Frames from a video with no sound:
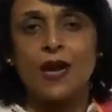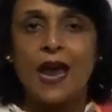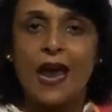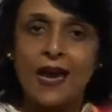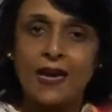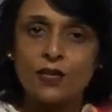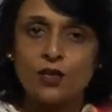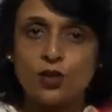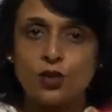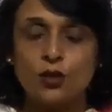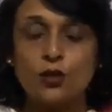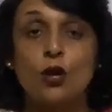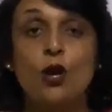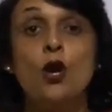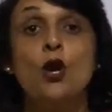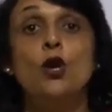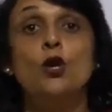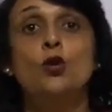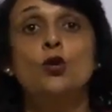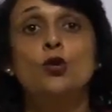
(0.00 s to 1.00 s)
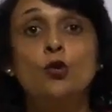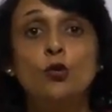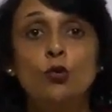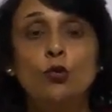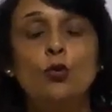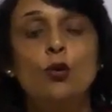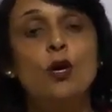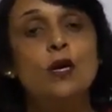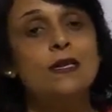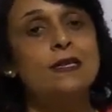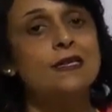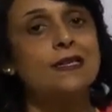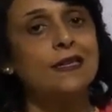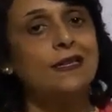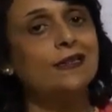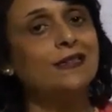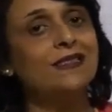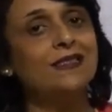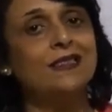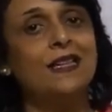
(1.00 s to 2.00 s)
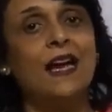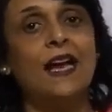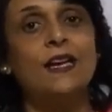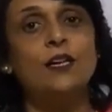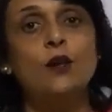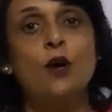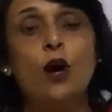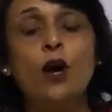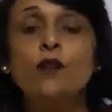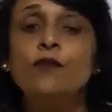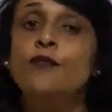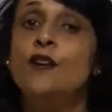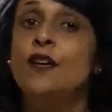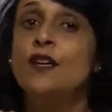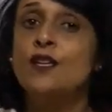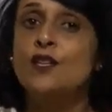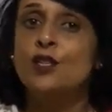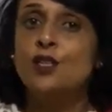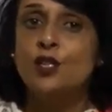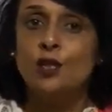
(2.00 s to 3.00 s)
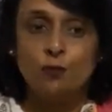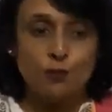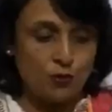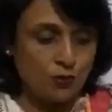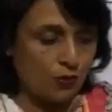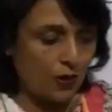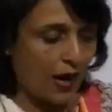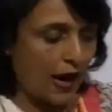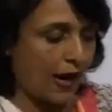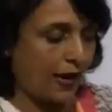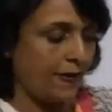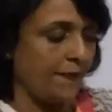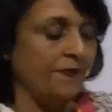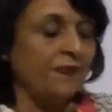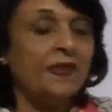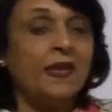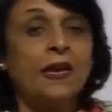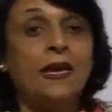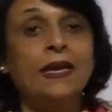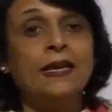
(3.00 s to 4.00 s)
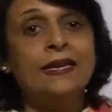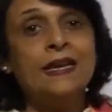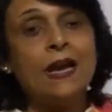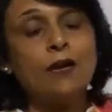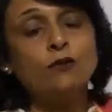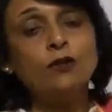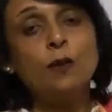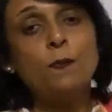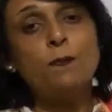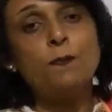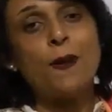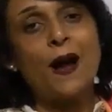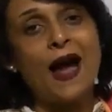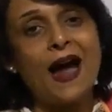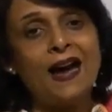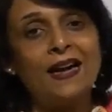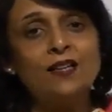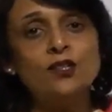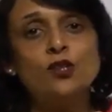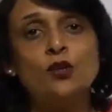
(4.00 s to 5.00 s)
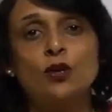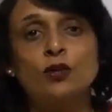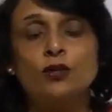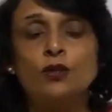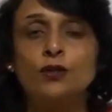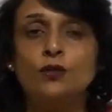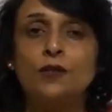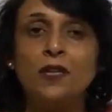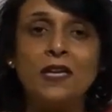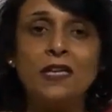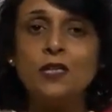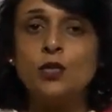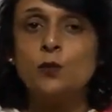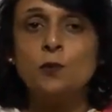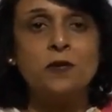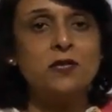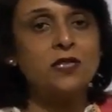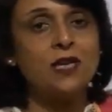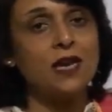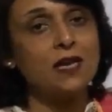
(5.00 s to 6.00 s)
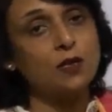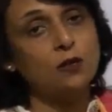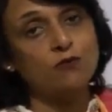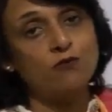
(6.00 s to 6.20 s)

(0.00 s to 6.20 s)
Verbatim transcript: reaction to certain kind of stimuli. Now the parts or the things which are